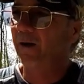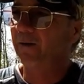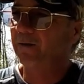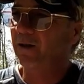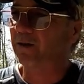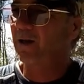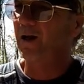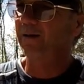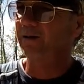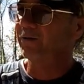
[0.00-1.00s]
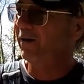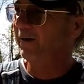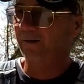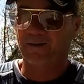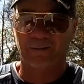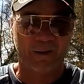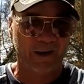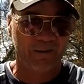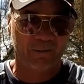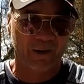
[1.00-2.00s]
and she's kind of trying to
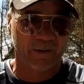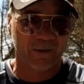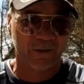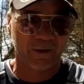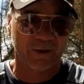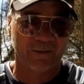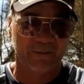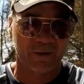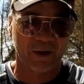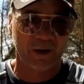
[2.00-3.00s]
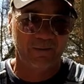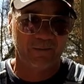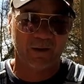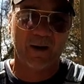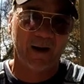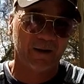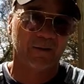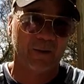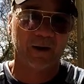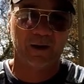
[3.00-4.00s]
compete with her or something. She
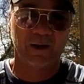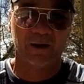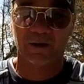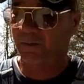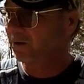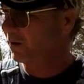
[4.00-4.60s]
demanded me to get some